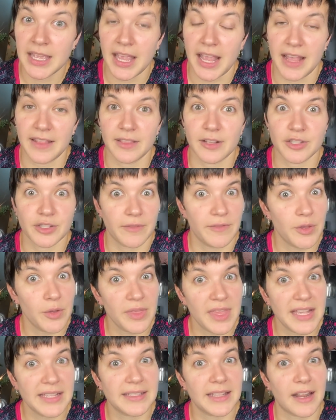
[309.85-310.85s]
And there's a few
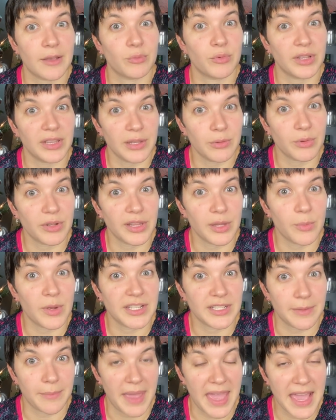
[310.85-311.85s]
things that I really, really
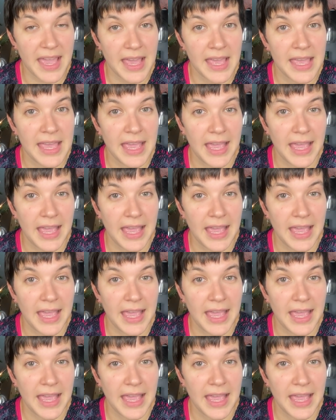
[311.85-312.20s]
want to make.